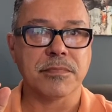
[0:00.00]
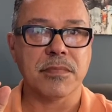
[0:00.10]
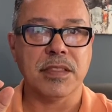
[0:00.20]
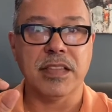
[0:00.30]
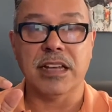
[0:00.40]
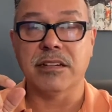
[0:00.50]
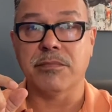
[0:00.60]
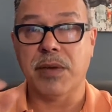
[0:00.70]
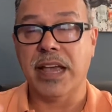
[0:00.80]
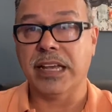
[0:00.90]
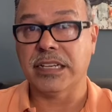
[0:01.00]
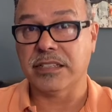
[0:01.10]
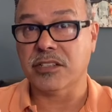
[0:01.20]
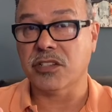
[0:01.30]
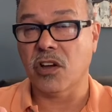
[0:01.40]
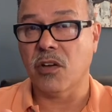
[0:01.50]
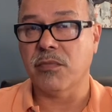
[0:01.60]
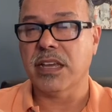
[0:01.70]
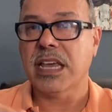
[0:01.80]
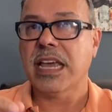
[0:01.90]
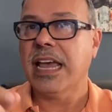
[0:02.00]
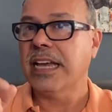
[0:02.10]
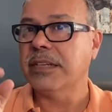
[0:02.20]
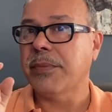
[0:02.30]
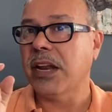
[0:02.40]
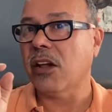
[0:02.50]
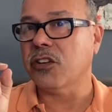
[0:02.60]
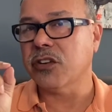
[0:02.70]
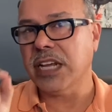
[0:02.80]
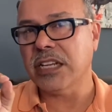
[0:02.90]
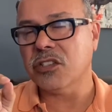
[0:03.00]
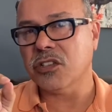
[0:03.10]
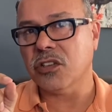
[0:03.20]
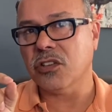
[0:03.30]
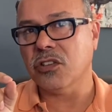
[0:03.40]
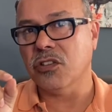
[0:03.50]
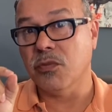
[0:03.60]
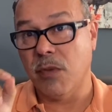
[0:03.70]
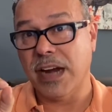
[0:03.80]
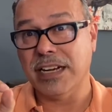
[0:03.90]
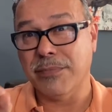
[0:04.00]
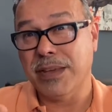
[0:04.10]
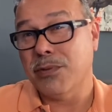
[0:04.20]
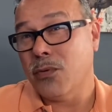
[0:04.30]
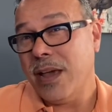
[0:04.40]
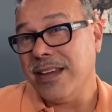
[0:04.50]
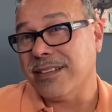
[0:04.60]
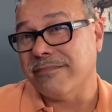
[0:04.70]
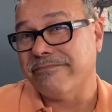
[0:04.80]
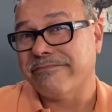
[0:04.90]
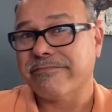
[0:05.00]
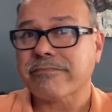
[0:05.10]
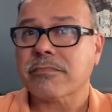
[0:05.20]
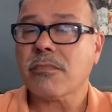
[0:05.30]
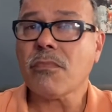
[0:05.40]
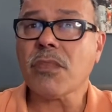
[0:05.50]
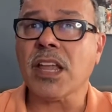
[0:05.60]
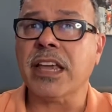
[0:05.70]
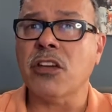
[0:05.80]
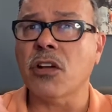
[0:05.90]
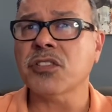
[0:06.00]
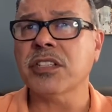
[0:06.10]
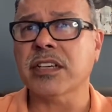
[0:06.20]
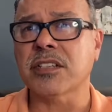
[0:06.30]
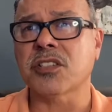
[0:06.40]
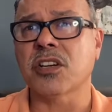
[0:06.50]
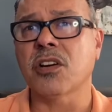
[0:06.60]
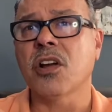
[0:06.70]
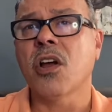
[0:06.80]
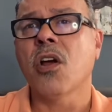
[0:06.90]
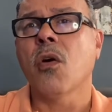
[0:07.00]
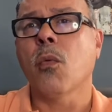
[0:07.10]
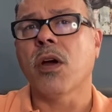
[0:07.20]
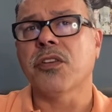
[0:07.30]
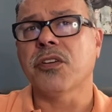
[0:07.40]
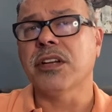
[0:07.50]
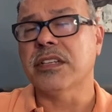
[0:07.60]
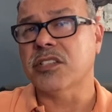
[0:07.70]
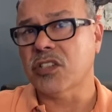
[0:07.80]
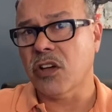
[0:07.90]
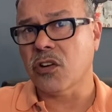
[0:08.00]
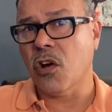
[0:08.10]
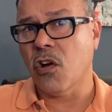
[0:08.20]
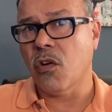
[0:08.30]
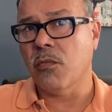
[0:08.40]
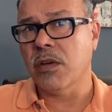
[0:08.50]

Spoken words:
than buying an existing home. And depending on your needs, you might not be able to wait. Okay, you also need to consider whether you need to sell your home